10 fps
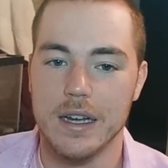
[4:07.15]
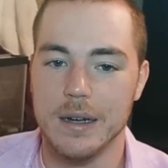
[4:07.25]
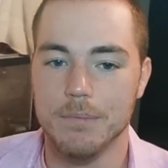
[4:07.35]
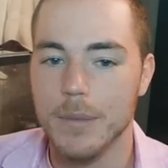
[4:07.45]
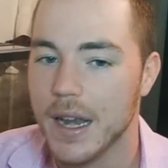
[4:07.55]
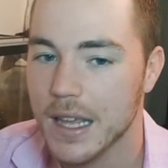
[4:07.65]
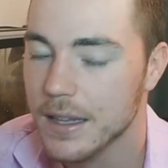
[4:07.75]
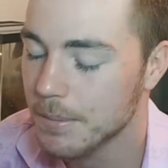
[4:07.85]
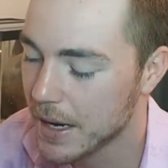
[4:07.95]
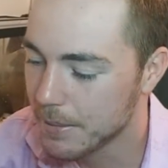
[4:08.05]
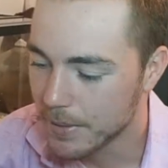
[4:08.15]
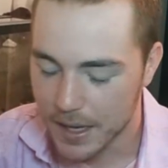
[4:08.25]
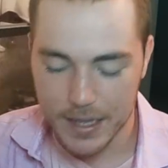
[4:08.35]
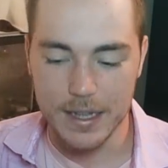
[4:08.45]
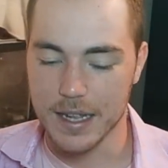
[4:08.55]
many
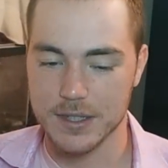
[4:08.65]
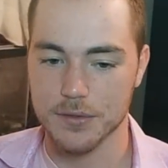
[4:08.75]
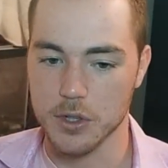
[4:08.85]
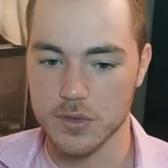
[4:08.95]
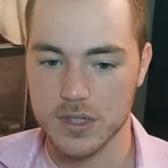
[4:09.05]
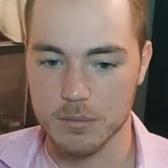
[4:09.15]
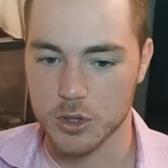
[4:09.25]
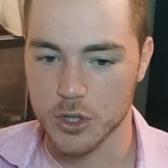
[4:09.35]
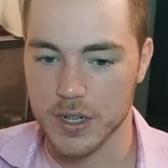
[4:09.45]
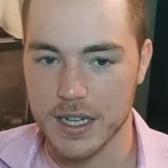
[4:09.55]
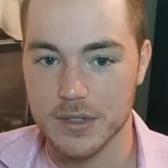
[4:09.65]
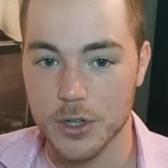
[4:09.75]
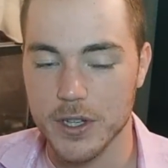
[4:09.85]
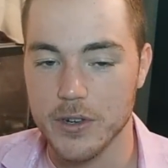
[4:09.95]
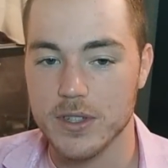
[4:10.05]
less views. I'm sure you guys have
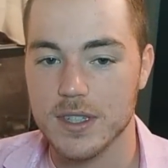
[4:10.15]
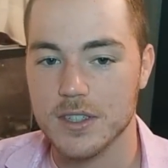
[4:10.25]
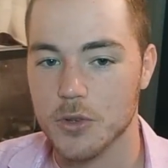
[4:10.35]
all noticed this.